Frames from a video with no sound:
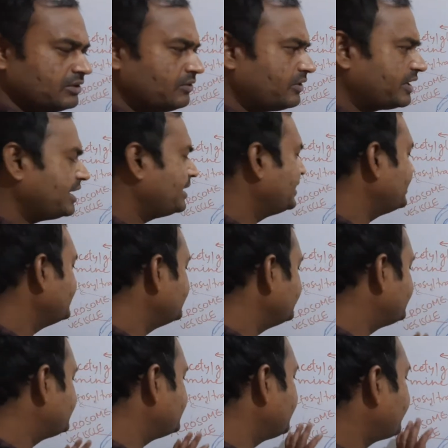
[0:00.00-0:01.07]
Okay,
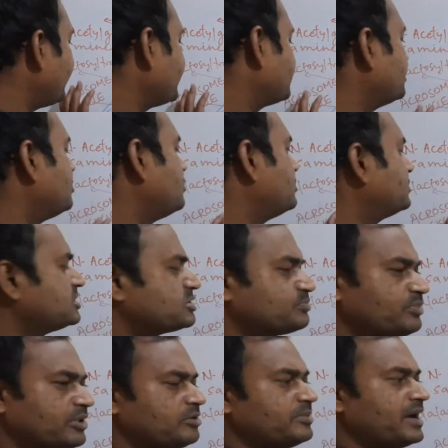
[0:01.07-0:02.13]
still right now the
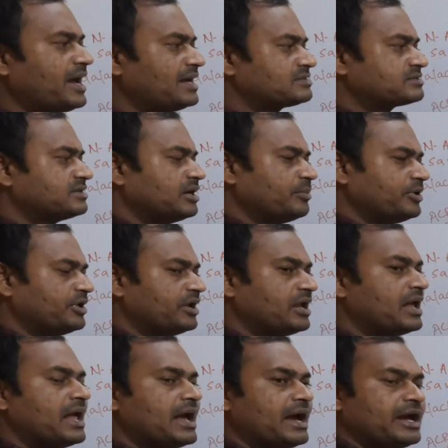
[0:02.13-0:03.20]
sperm has come
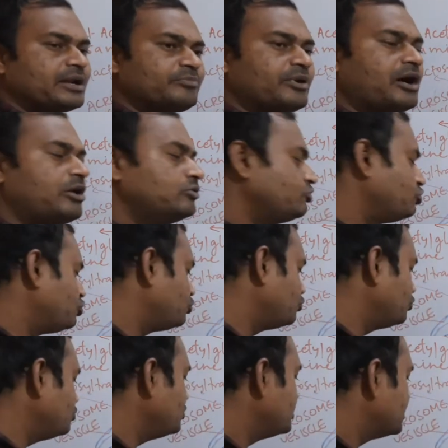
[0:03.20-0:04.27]
here and bound
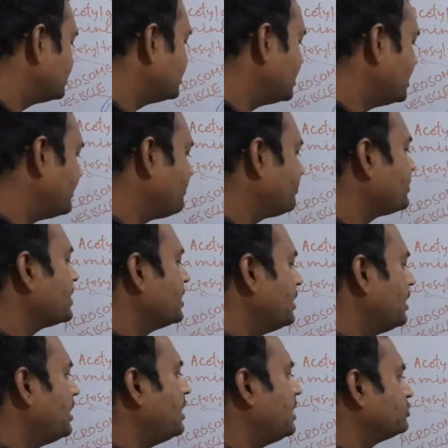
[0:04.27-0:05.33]
to the
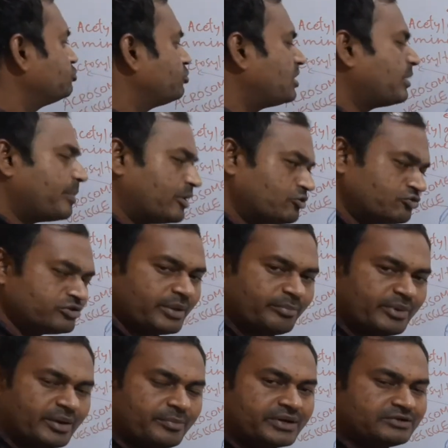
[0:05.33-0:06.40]
zona pellucida
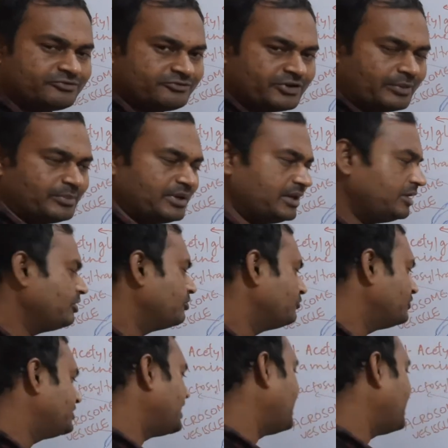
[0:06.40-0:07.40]
membrane firmly with the